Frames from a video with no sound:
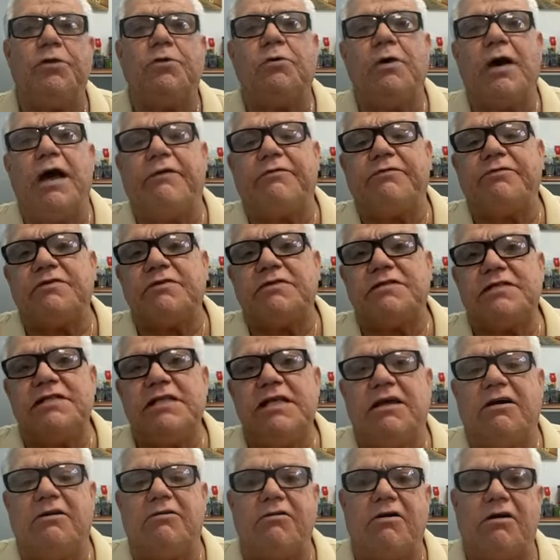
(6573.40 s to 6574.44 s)
you don't have to
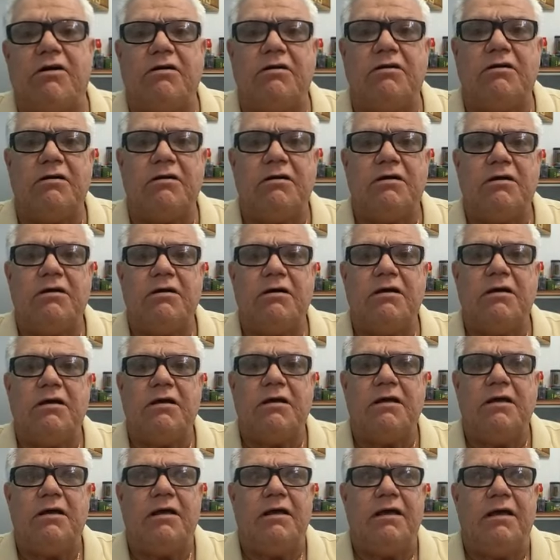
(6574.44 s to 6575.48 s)
sneak around
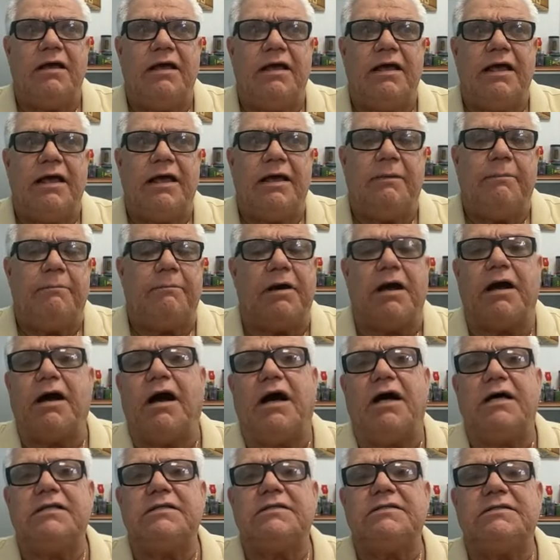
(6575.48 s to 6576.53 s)

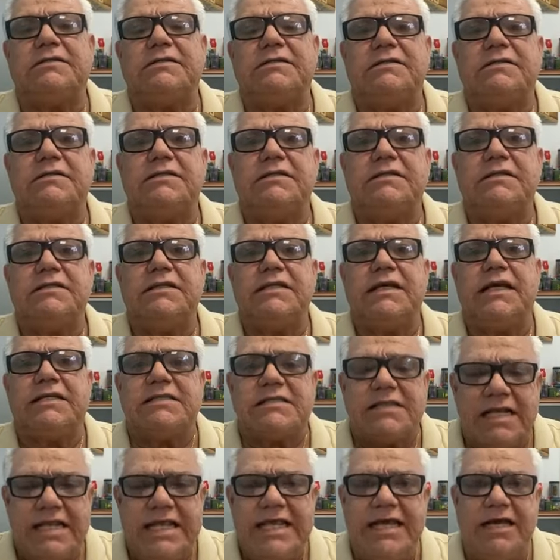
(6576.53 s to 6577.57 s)
because
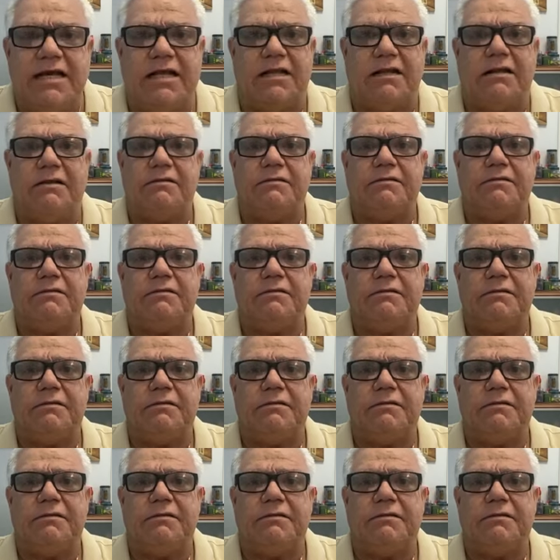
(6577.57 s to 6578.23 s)
it's legal.